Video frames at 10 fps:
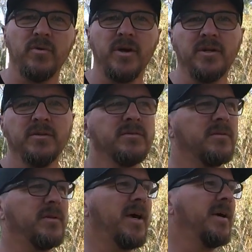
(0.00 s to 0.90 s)
around,
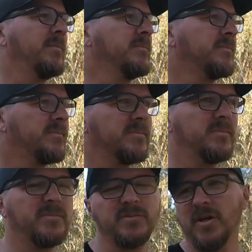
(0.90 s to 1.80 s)

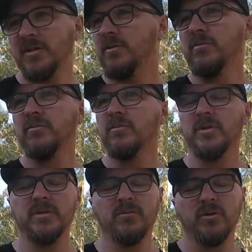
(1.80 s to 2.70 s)
dust
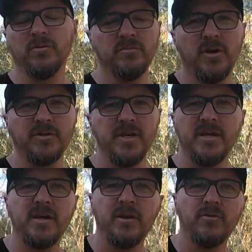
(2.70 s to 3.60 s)
will no
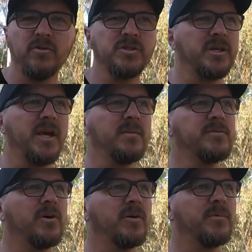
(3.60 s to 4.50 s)
doubt head across your
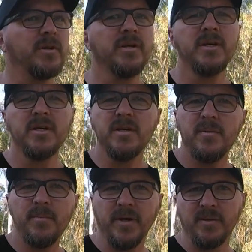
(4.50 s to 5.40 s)
campsite. But
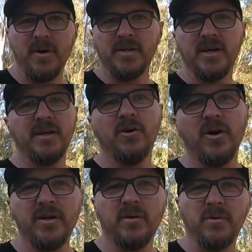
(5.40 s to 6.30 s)
being the Monday
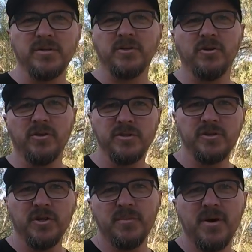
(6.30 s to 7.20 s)
night, I wasn't too
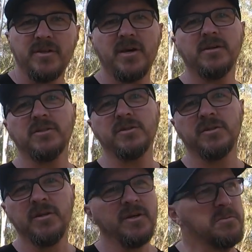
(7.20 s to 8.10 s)
concerned about that.
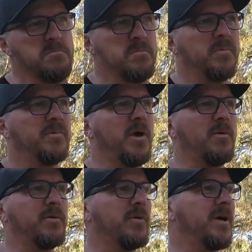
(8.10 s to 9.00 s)
Just
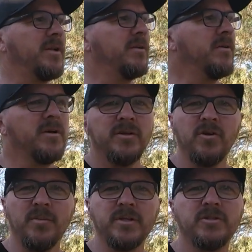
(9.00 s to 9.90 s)
no one around,
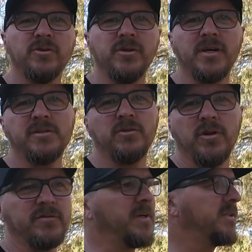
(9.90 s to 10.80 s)
not much to dust.
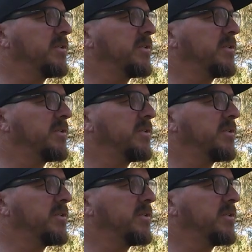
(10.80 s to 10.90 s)
All I've seen is